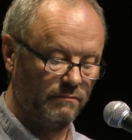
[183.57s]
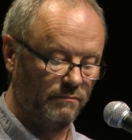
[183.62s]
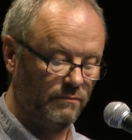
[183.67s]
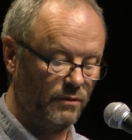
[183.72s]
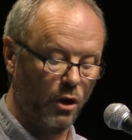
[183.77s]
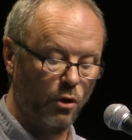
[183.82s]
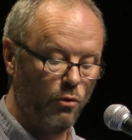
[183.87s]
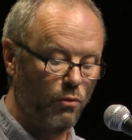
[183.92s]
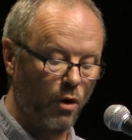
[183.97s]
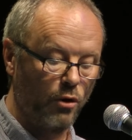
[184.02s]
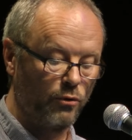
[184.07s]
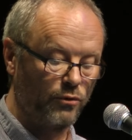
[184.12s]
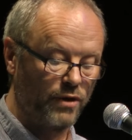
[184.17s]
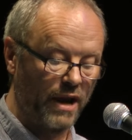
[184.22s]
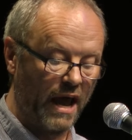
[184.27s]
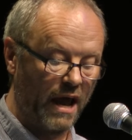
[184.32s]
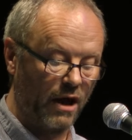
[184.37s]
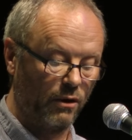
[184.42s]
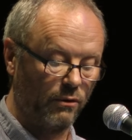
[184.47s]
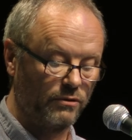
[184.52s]
No road
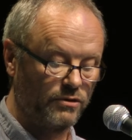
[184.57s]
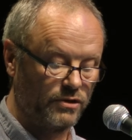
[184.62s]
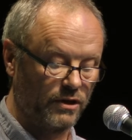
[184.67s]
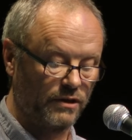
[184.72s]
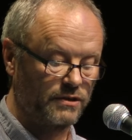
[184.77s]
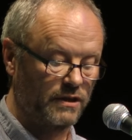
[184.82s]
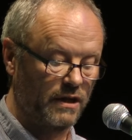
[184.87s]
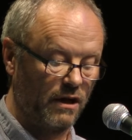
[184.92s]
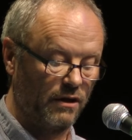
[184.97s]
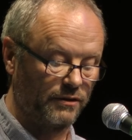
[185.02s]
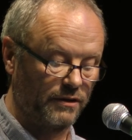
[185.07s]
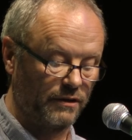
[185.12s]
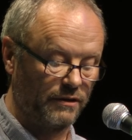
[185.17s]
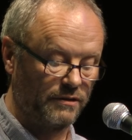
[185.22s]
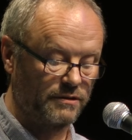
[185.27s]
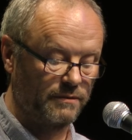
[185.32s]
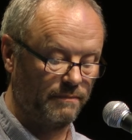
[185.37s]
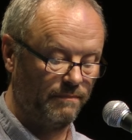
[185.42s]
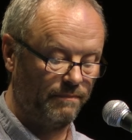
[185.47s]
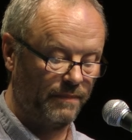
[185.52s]
now, just
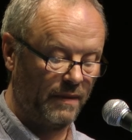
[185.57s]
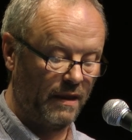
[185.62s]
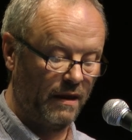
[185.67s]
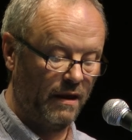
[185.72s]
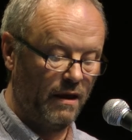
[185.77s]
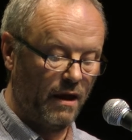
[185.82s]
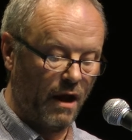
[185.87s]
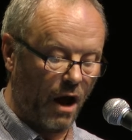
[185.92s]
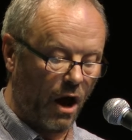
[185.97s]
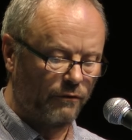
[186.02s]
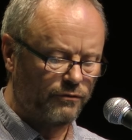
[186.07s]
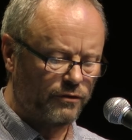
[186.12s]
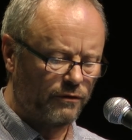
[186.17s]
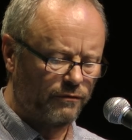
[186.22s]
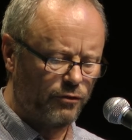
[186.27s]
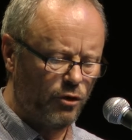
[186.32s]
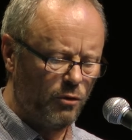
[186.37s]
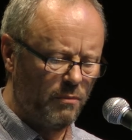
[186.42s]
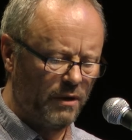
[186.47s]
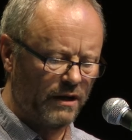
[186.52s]
gardens. After a
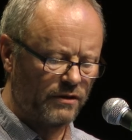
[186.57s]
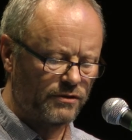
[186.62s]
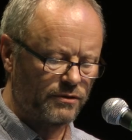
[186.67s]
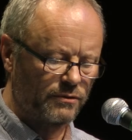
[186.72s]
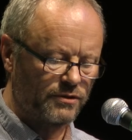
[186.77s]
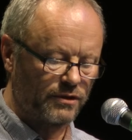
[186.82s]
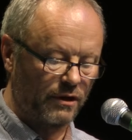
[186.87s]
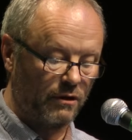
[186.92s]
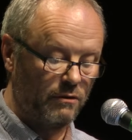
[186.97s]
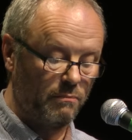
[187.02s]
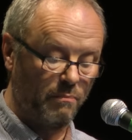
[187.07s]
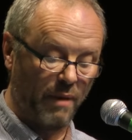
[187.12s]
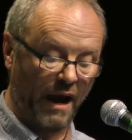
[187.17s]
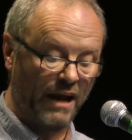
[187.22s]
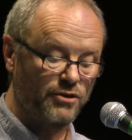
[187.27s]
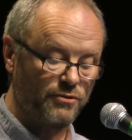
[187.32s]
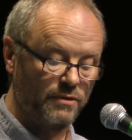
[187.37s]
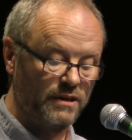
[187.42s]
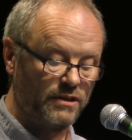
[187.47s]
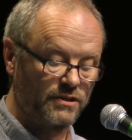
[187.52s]
few minutes or so,
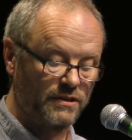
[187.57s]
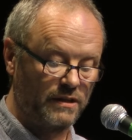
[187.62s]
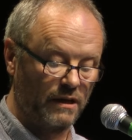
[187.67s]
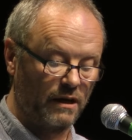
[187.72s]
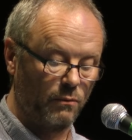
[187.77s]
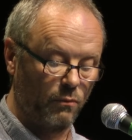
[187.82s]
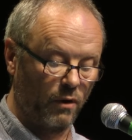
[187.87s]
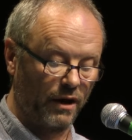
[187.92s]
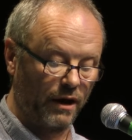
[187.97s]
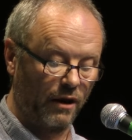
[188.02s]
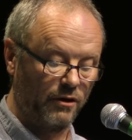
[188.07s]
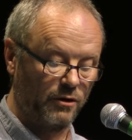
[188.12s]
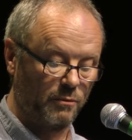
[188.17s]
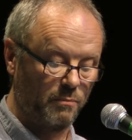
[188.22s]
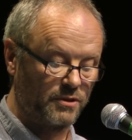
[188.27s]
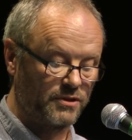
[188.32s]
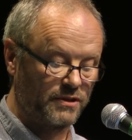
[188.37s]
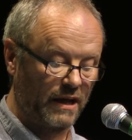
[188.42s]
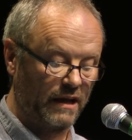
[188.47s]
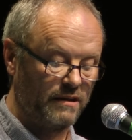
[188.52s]
batteries still at
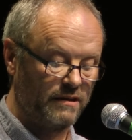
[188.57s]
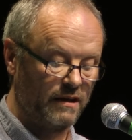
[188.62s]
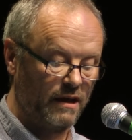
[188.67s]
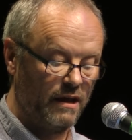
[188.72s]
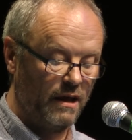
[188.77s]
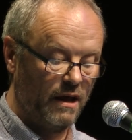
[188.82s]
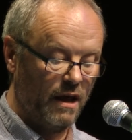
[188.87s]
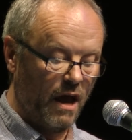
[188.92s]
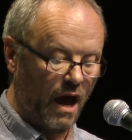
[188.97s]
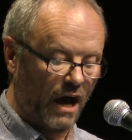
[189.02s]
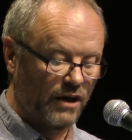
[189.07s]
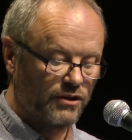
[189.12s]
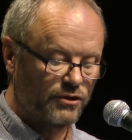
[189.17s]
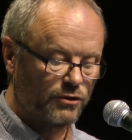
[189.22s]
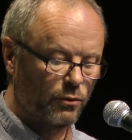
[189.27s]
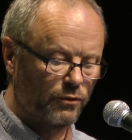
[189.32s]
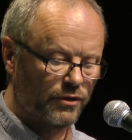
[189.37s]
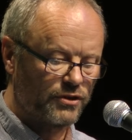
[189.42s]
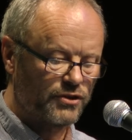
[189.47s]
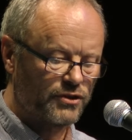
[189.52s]
100%, I
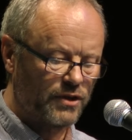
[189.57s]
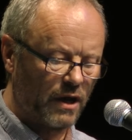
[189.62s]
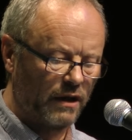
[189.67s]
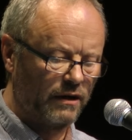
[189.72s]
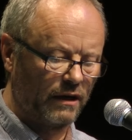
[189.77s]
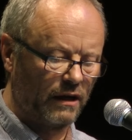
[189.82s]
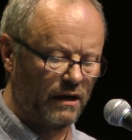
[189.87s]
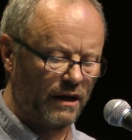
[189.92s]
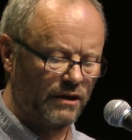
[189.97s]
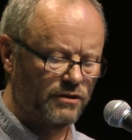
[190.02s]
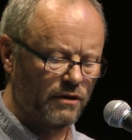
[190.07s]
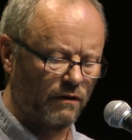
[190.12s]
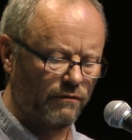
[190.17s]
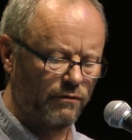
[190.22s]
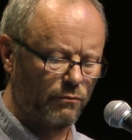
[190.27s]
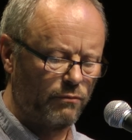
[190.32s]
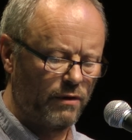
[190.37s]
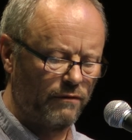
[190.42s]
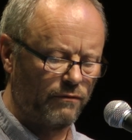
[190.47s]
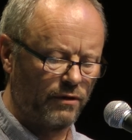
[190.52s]
saw the sun glint off
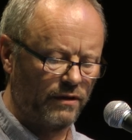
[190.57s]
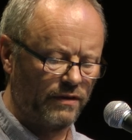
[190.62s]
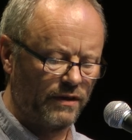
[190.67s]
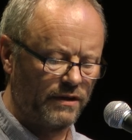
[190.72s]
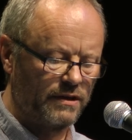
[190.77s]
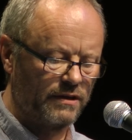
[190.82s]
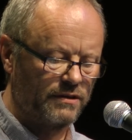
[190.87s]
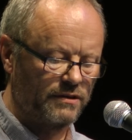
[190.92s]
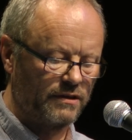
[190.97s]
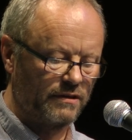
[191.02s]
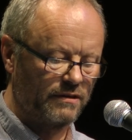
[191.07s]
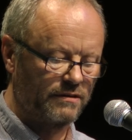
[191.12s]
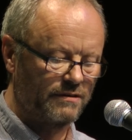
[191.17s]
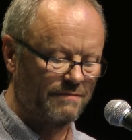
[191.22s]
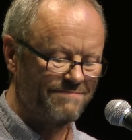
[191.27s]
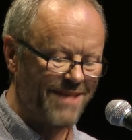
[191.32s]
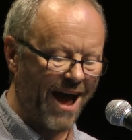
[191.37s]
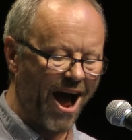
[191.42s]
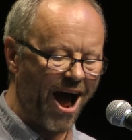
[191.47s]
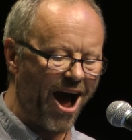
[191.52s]
a river in the
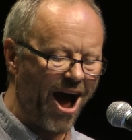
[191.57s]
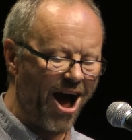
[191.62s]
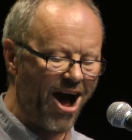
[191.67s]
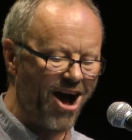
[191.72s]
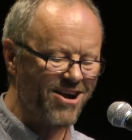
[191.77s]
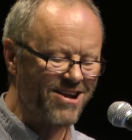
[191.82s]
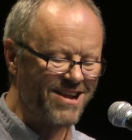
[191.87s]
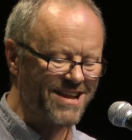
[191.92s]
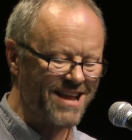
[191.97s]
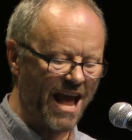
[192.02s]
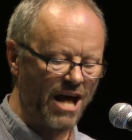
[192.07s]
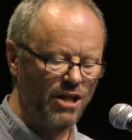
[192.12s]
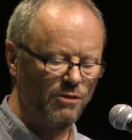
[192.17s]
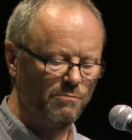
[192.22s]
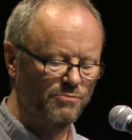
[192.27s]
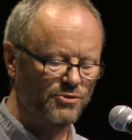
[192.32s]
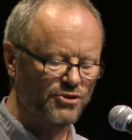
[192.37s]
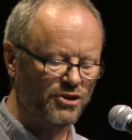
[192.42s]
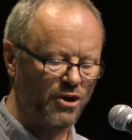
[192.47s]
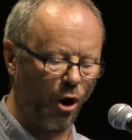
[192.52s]
distance. Ah,
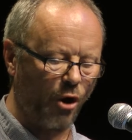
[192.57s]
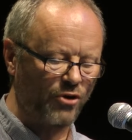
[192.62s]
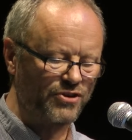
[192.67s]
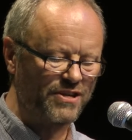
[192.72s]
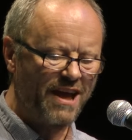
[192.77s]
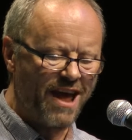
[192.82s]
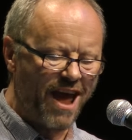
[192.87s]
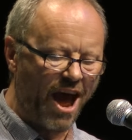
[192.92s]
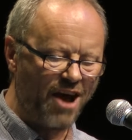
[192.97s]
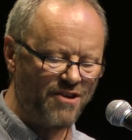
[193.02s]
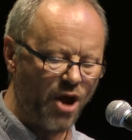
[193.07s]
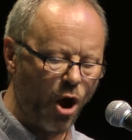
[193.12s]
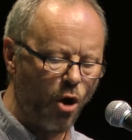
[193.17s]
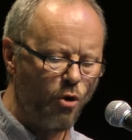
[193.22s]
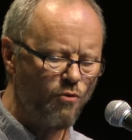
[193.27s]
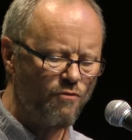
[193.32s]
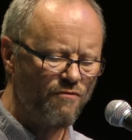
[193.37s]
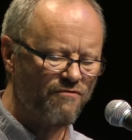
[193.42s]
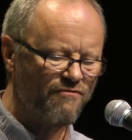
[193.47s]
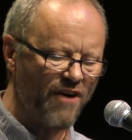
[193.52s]
Kelmscott and
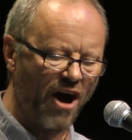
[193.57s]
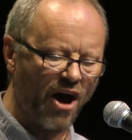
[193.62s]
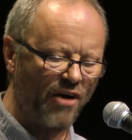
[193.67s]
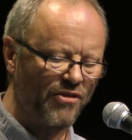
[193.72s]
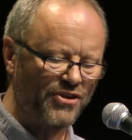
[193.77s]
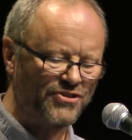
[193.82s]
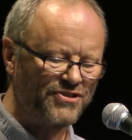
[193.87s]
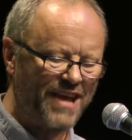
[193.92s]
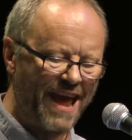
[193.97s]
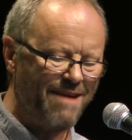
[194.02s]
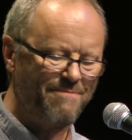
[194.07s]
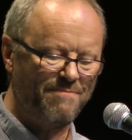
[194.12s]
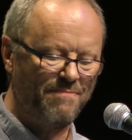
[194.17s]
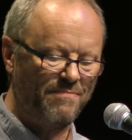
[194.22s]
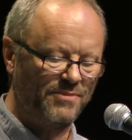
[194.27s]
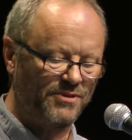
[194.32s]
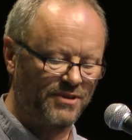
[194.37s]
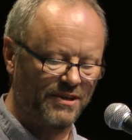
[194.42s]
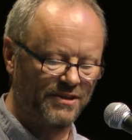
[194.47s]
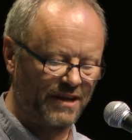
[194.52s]
Old Father
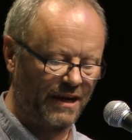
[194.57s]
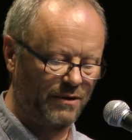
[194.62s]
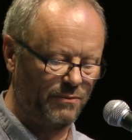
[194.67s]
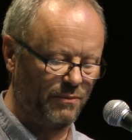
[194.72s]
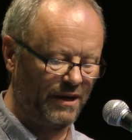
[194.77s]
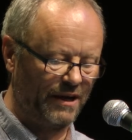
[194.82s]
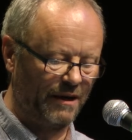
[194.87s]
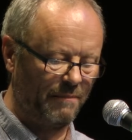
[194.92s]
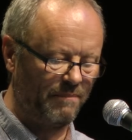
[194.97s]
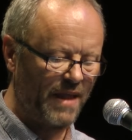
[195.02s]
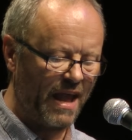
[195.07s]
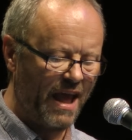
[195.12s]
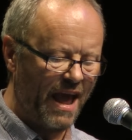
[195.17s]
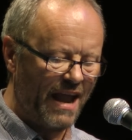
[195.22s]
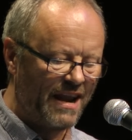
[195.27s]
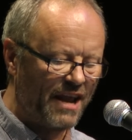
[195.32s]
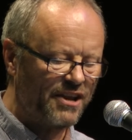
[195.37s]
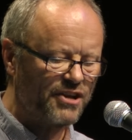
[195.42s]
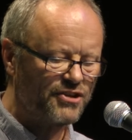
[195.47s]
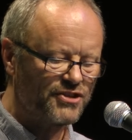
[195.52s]
Thames, said William.
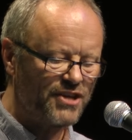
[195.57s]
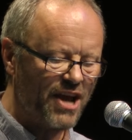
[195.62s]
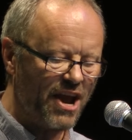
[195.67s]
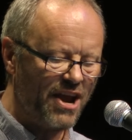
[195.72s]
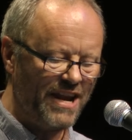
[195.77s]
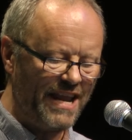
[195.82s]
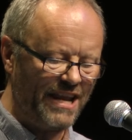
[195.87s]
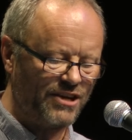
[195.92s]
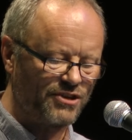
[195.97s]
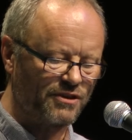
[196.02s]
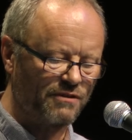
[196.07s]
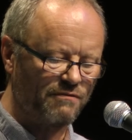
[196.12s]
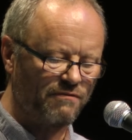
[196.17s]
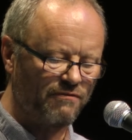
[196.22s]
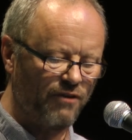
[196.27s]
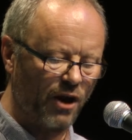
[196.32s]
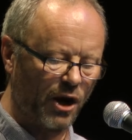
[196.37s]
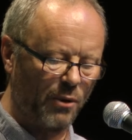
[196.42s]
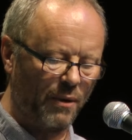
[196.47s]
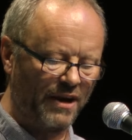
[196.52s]
Let us turn east and
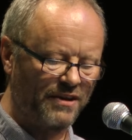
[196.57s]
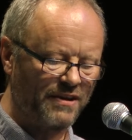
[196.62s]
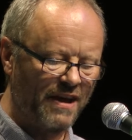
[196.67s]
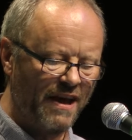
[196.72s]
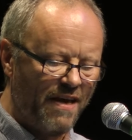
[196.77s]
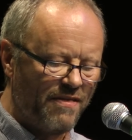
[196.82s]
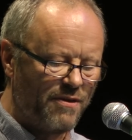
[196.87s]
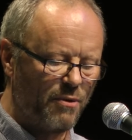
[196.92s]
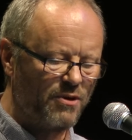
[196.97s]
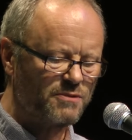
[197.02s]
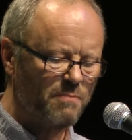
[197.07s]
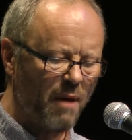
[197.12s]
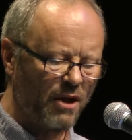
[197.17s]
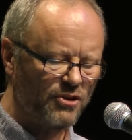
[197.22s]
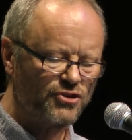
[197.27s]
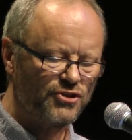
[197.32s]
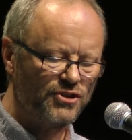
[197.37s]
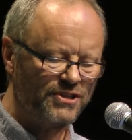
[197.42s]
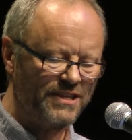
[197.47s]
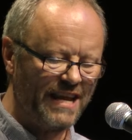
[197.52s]
follow it. There is
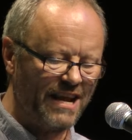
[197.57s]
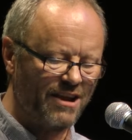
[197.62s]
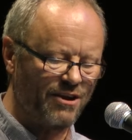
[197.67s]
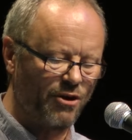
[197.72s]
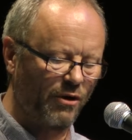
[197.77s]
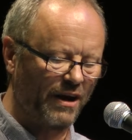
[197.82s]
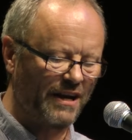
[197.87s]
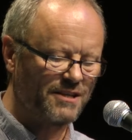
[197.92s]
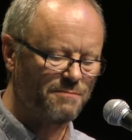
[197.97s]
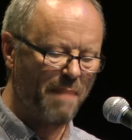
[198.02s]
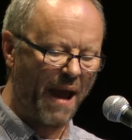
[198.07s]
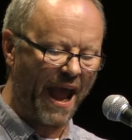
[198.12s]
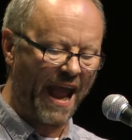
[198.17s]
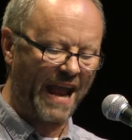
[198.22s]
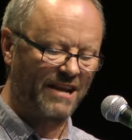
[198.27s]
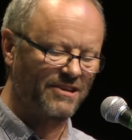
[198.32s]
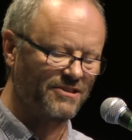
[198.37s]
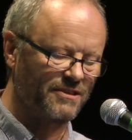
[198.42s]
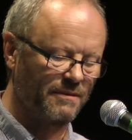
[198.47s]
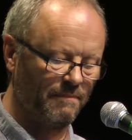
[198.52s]
much to see along its
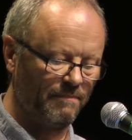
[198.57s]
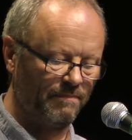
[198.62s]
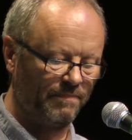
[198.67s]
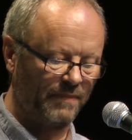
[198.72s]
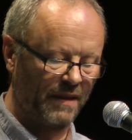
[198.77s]
banks.